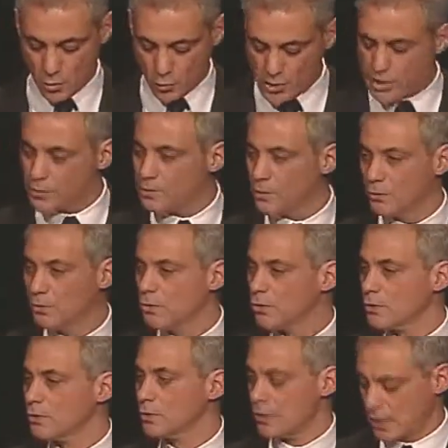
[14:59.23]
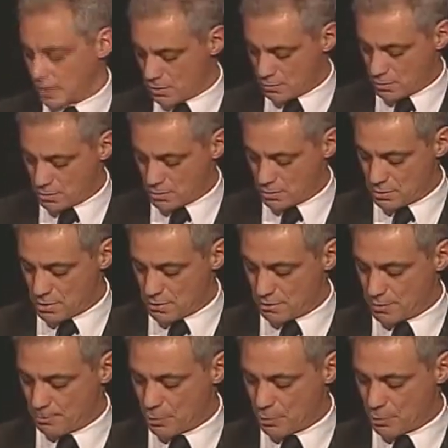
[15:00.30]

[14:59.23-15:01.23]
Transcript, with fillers: We can no longer allow the